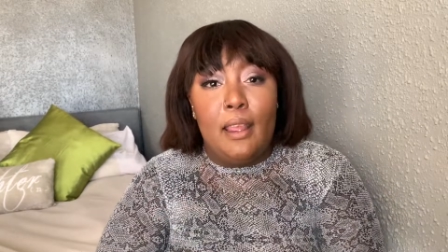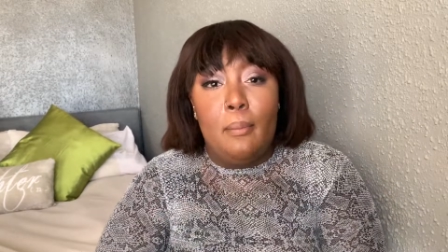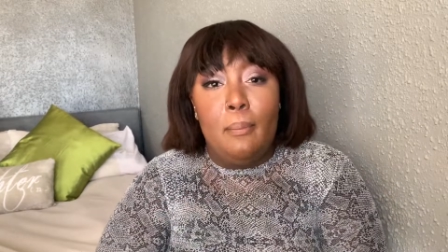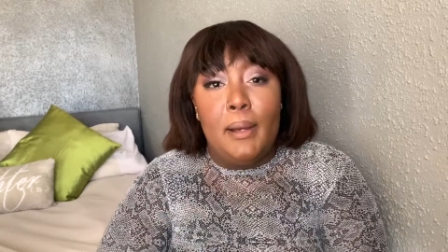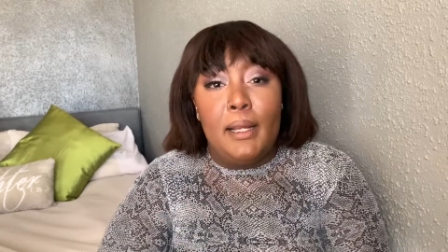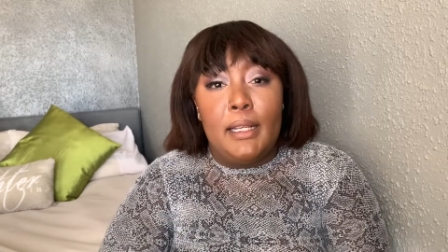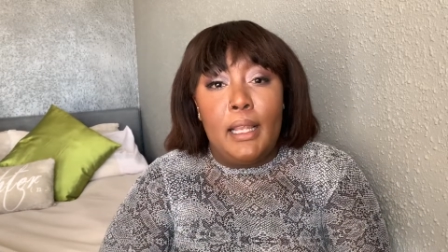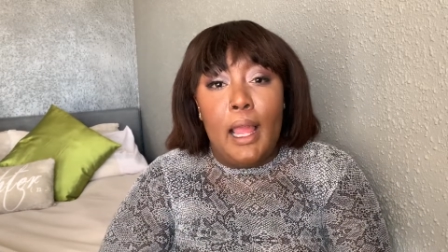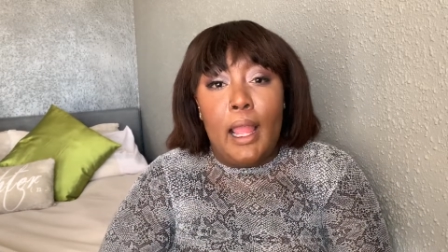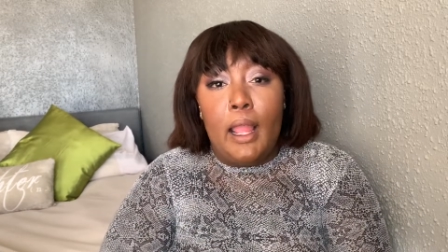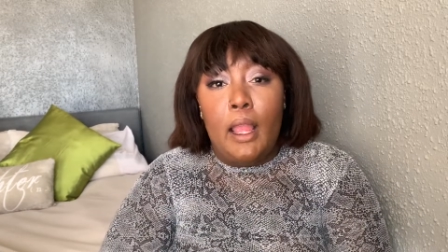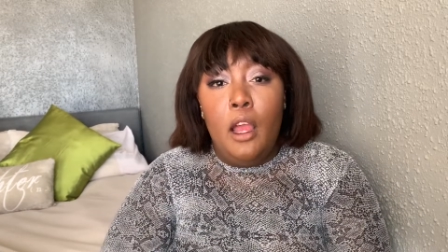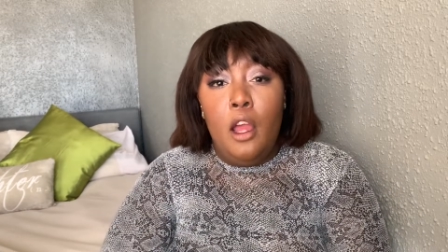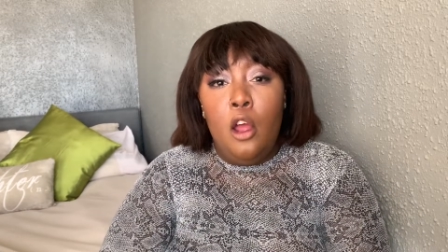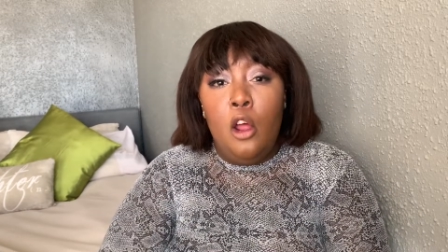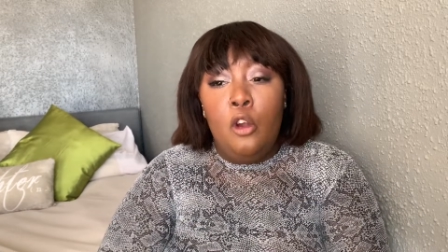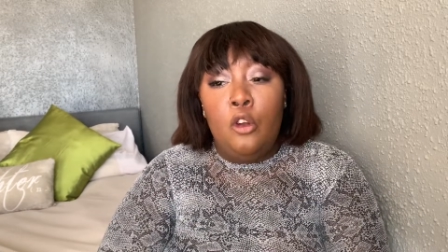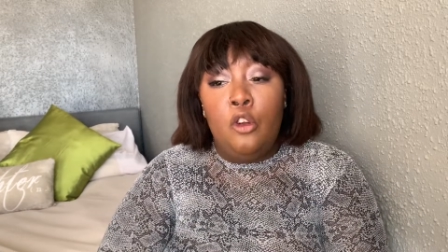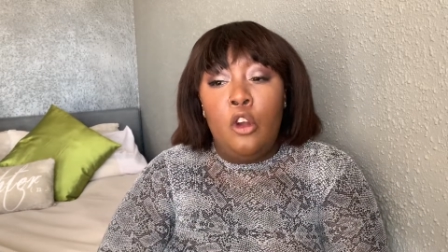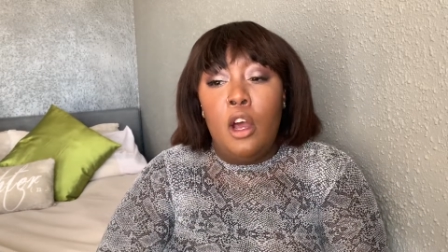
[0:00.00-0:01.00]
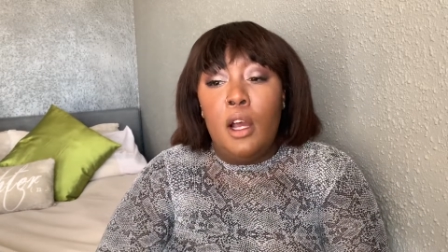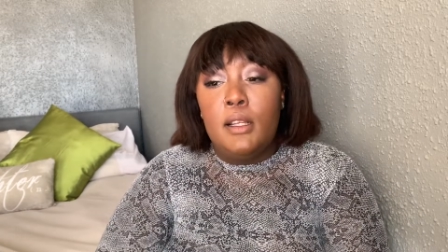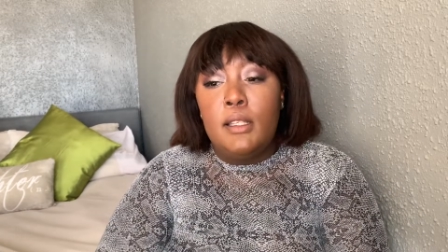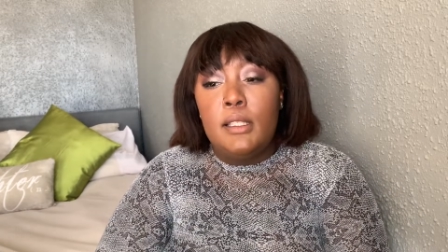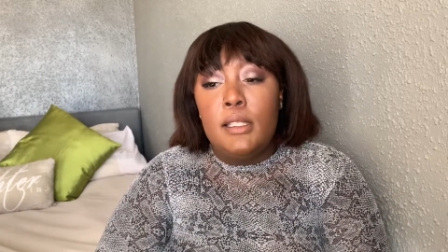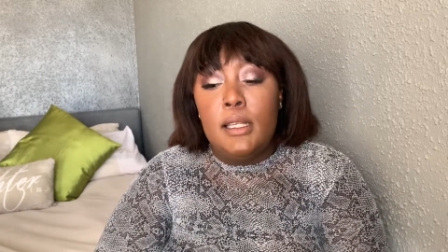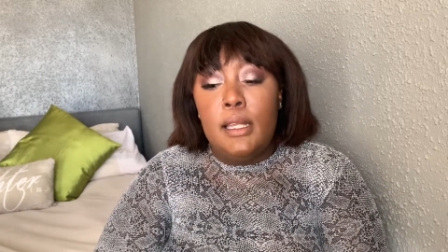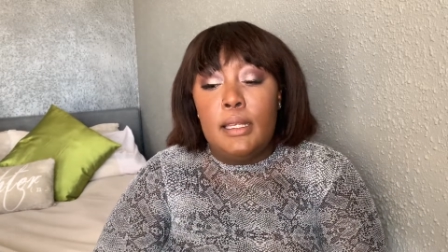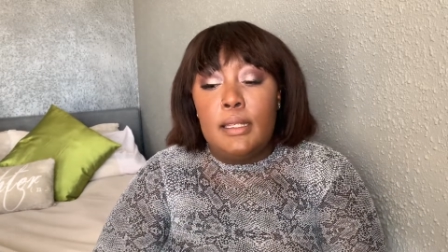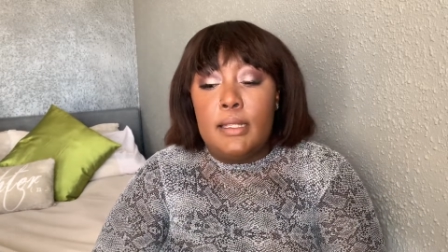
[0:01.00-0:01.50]
but like not
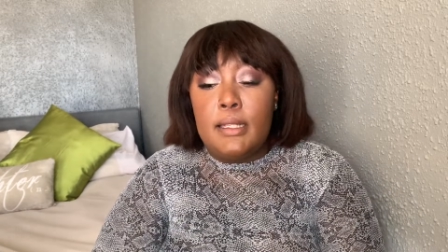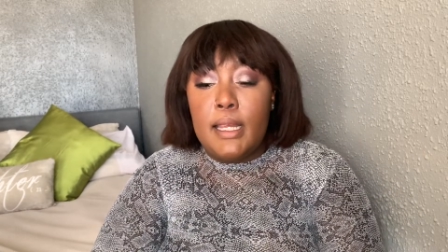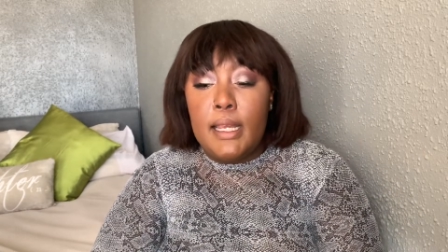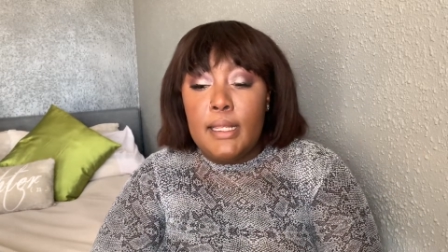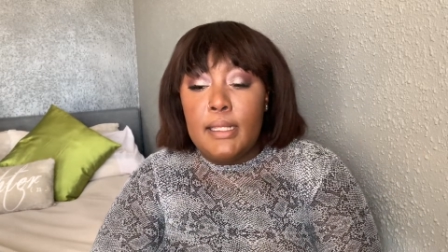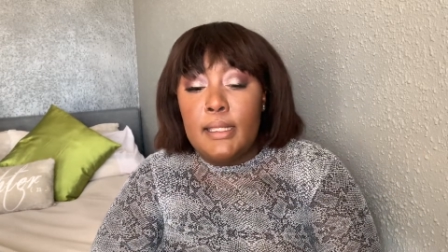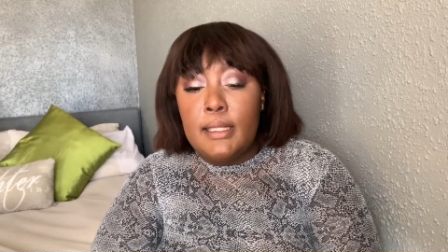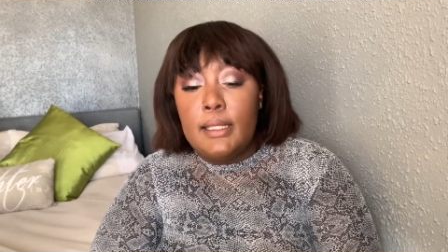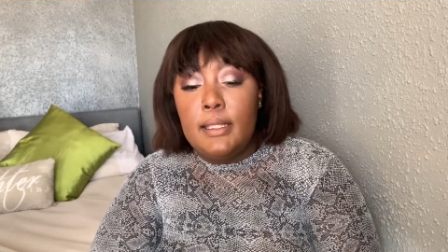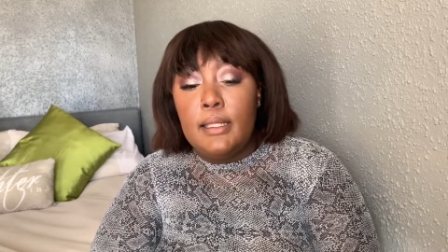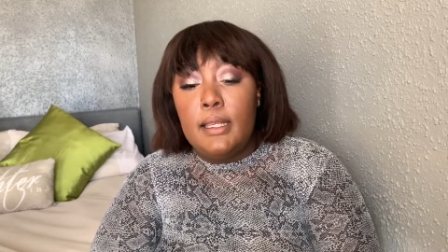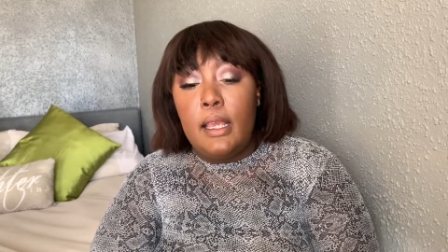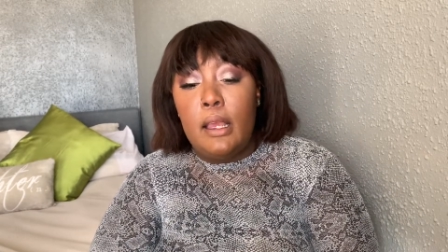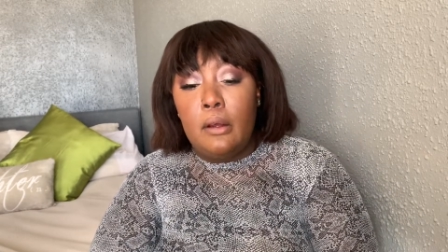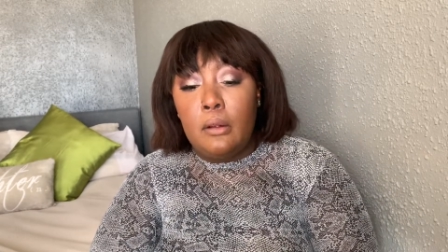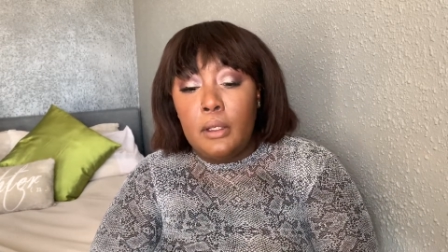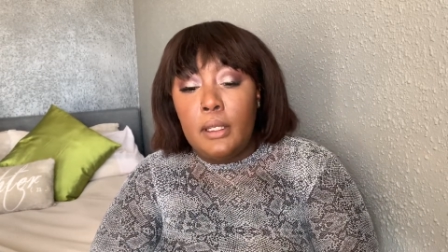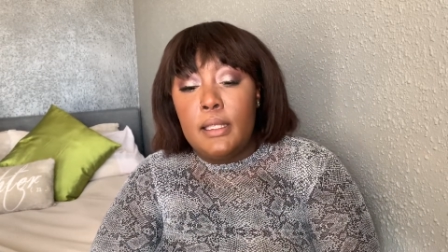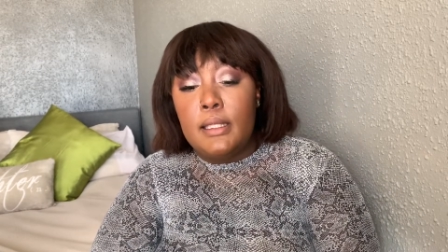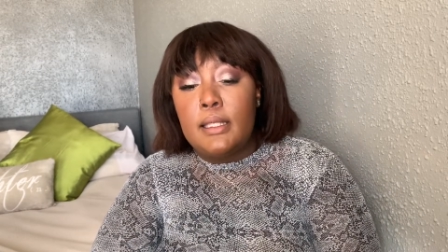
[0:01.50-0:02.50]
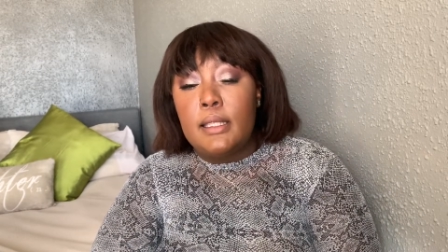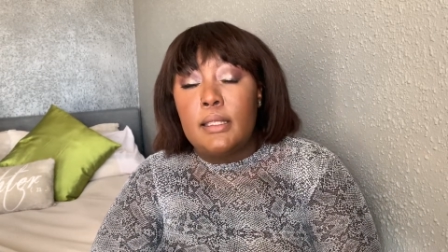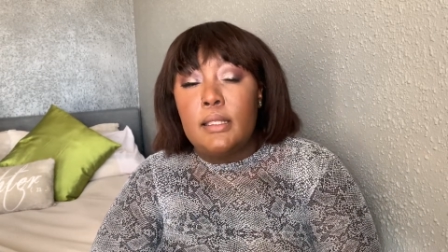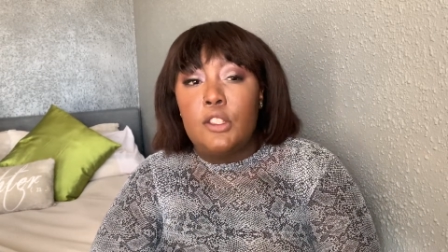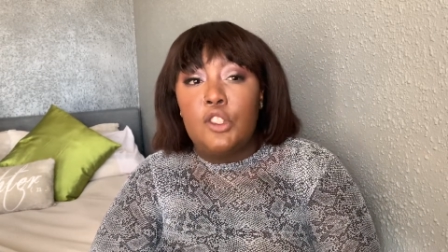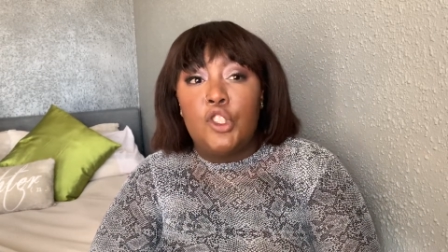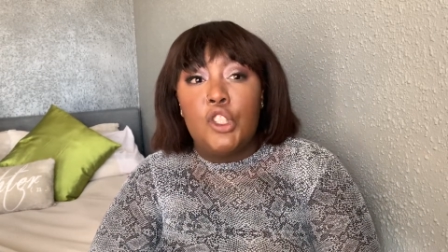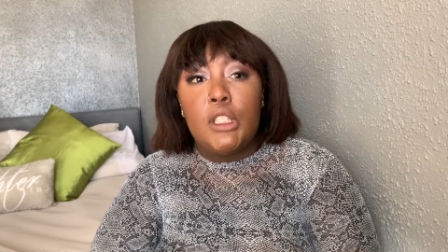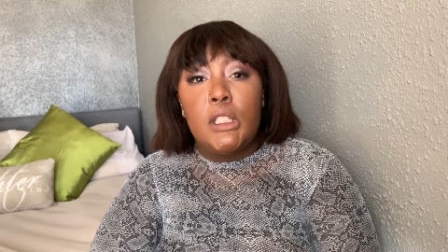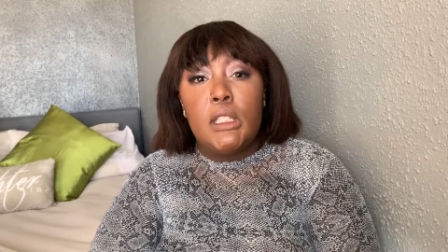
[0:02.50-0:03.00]
intense illnesses,
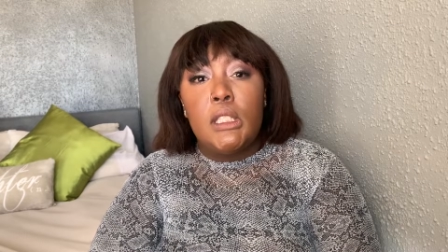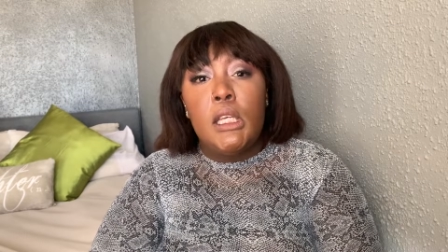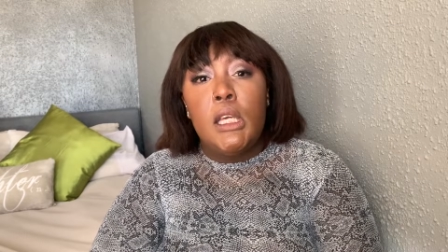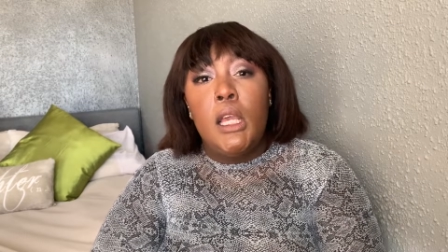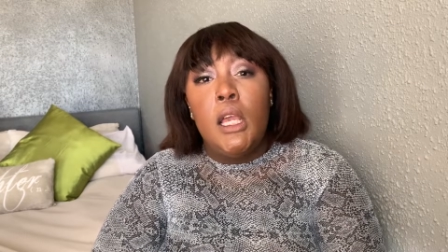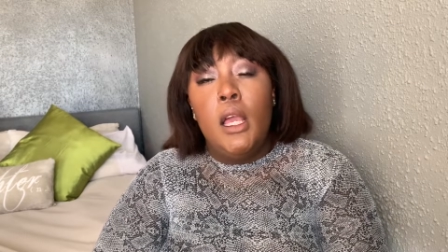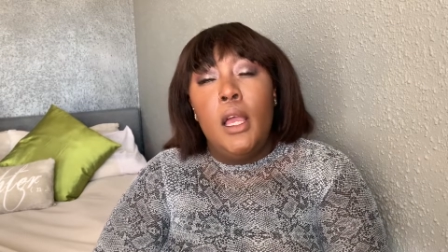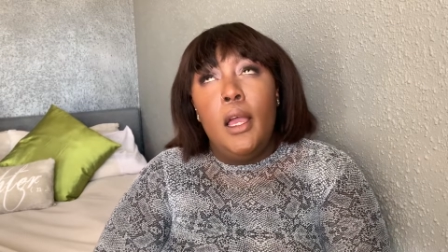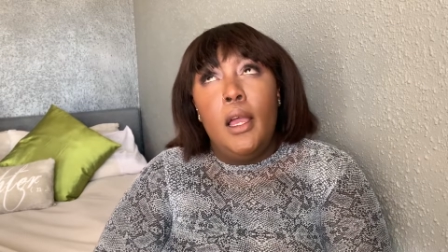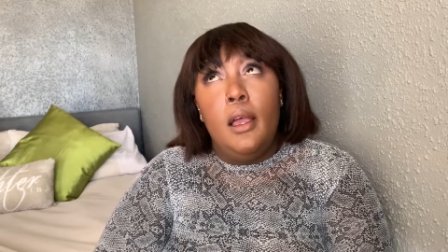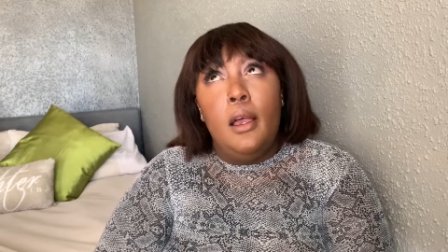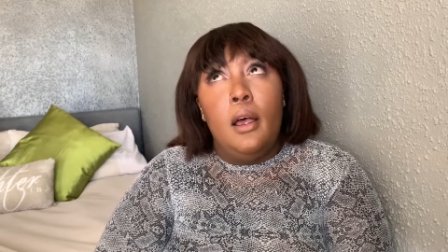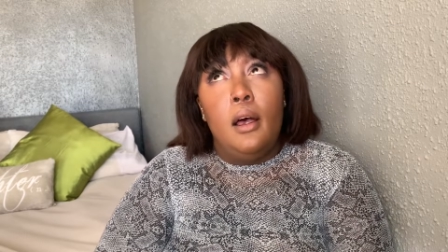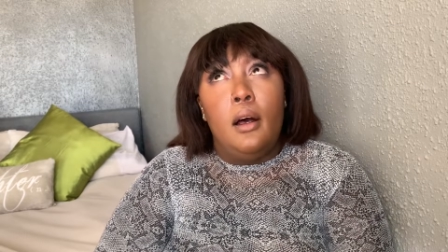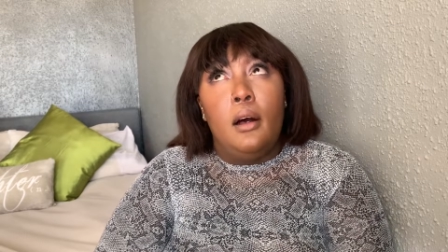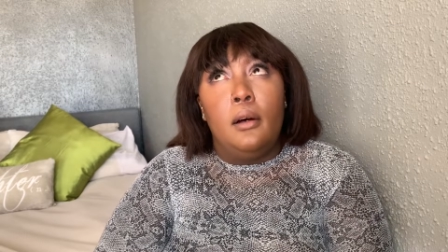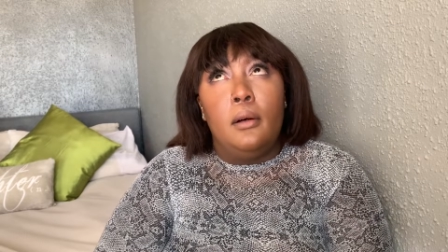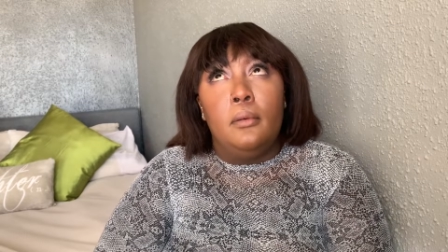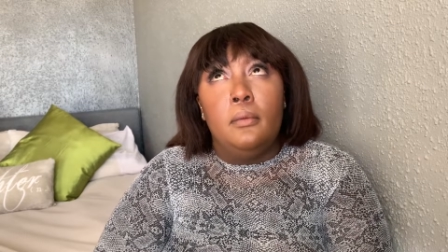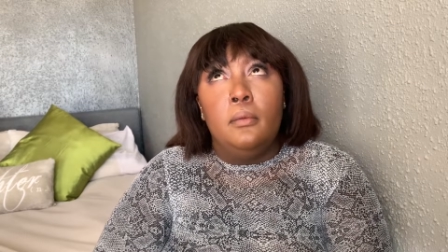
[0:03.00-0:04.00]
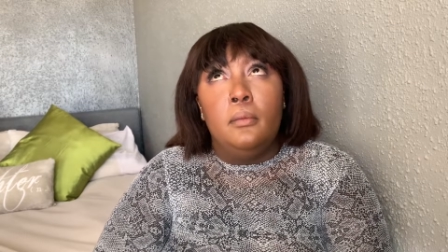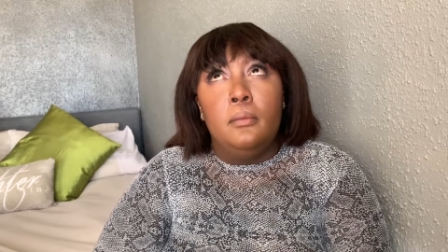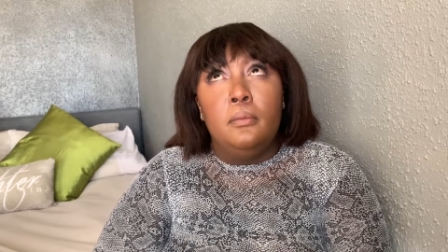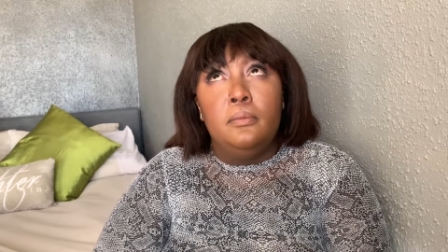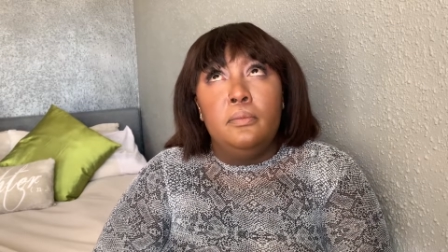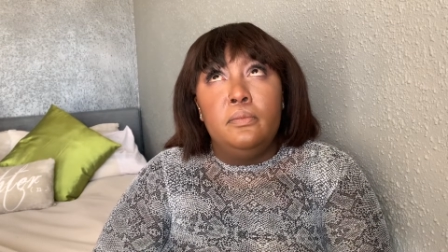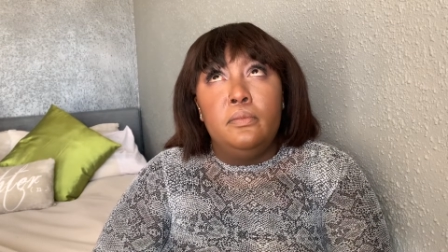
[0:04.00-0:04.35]
just um,